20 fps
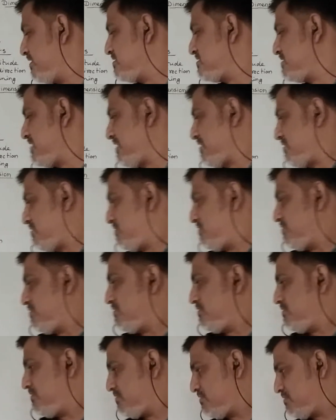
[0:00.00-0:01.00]
is that
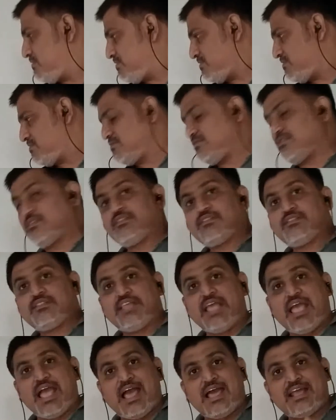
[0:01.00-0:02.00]

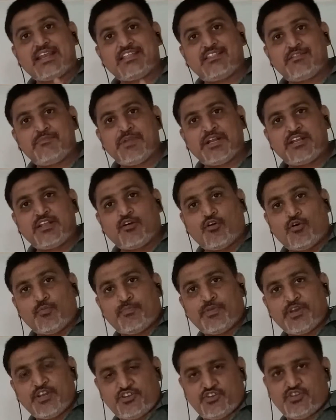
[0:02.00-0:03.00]
the arithmetic
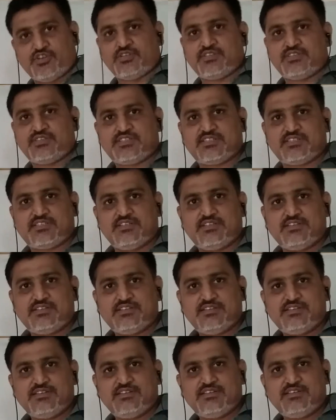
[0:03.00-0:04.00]
operations
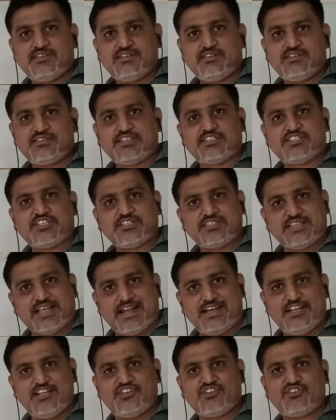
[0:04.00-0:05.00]
such as
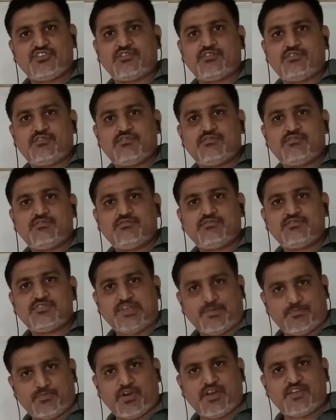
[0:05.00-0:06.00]
addition,
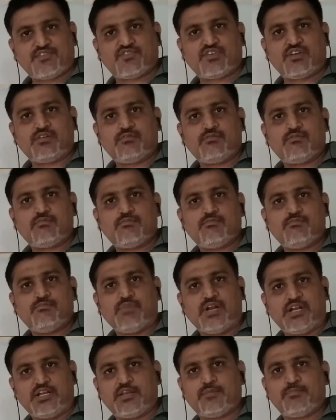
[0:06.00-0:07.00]
subtraction,
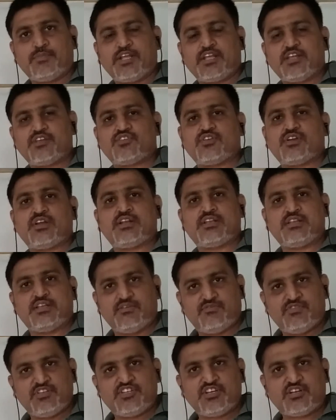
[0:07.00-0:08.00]
multiplication
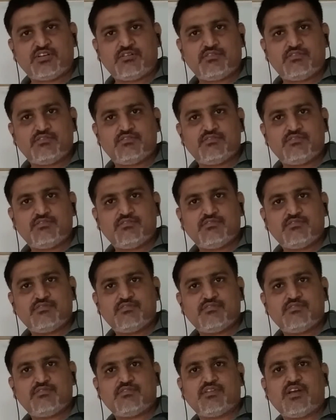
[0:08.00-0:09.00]
and division
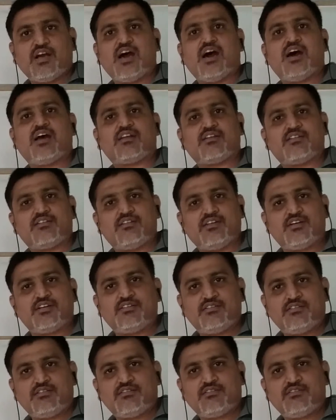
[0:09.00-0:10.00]
are
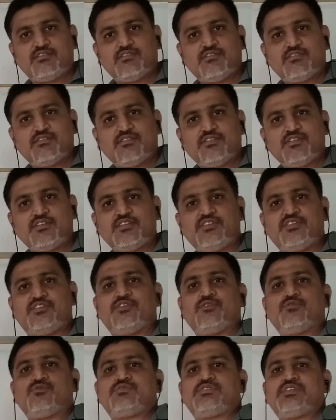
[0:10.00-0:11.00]
done
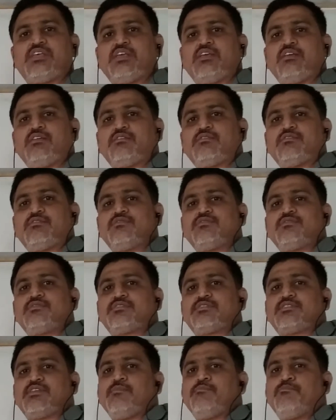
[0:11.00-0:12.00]
using
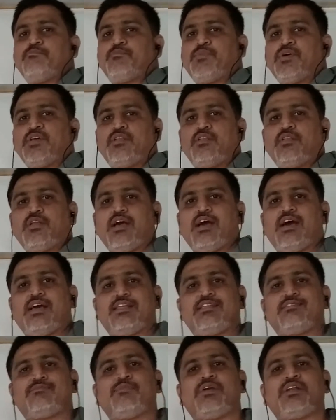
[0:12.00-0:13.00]
simple
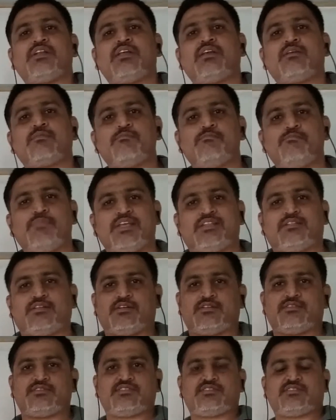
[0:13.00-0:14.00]
arithmetic
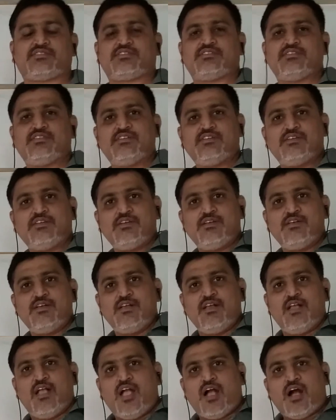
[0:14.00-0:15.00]
methods.
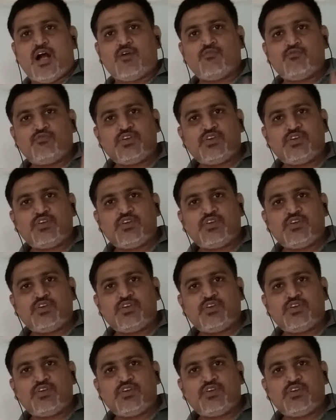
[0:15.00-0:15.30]
How